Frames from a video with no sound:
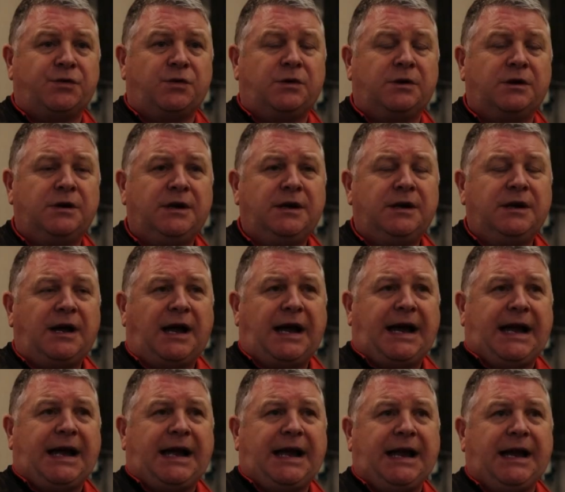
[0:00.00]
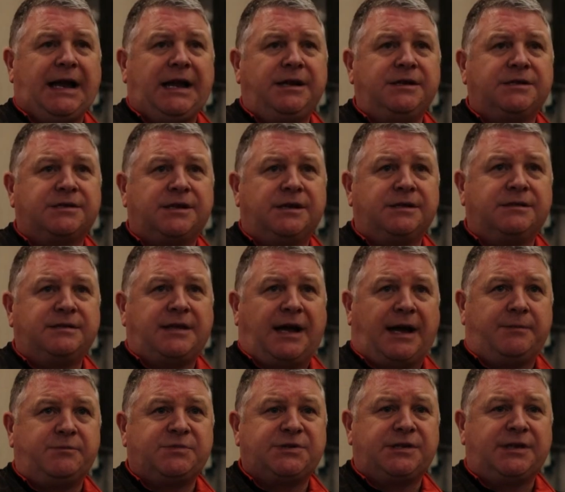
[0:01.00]
for and
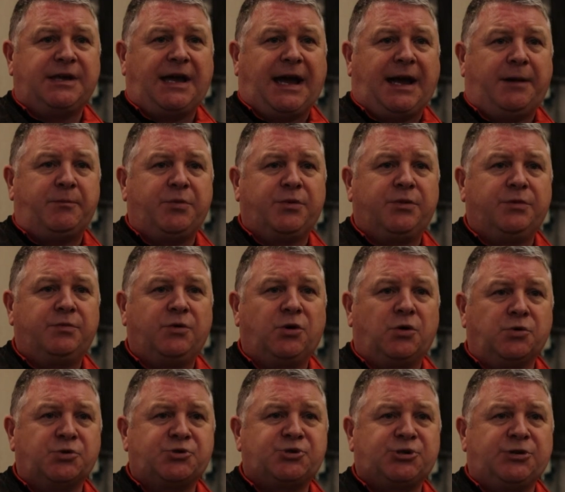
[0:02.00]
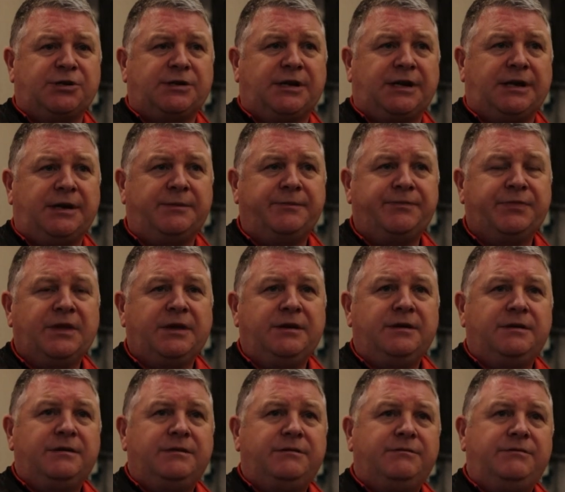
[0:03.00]
adapt the app constantly.
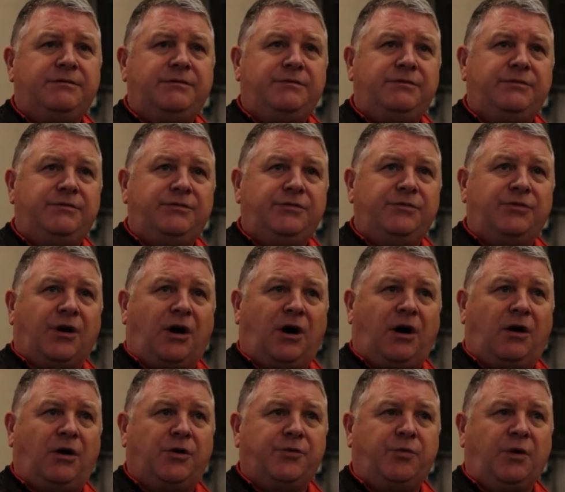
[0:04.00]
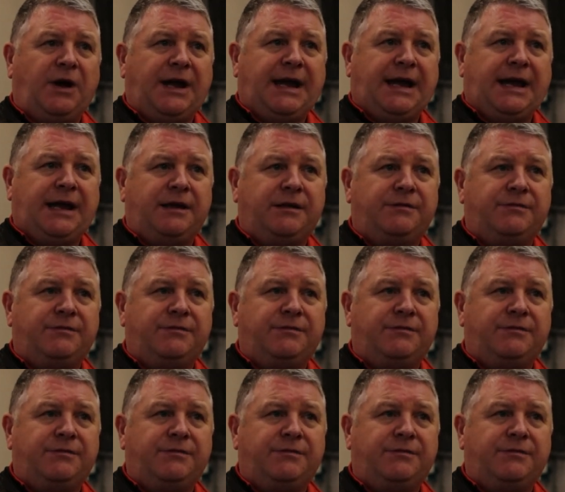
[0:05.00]
The hardware,